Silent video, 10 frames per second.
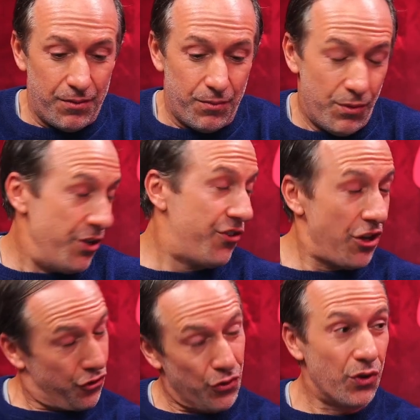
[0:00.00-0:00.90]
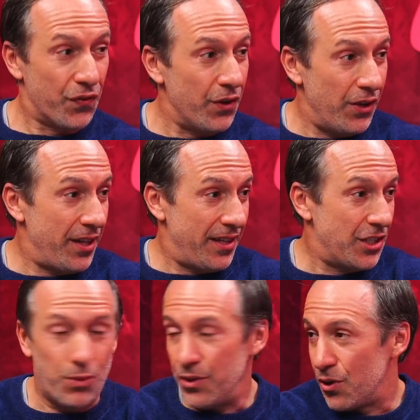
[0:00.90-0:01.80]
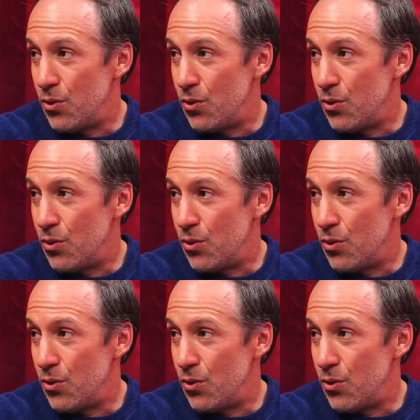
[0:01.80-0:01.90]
when you say truthful, that's one of